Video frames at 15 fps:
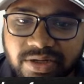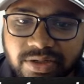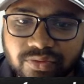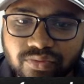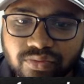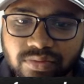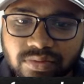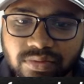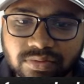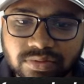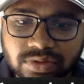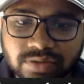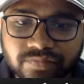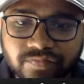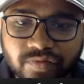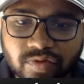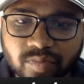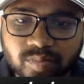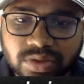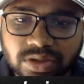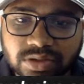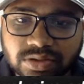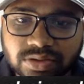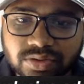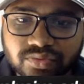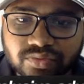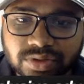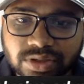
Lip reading: tool, then from here to